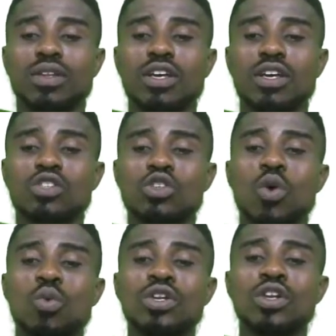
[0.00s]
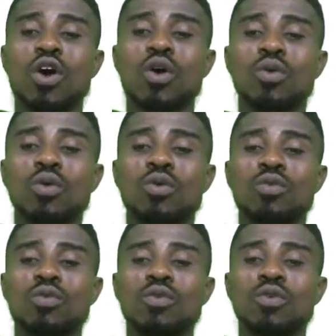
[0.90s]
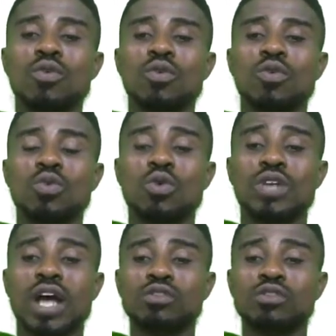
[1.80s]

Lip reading: So we know we would have to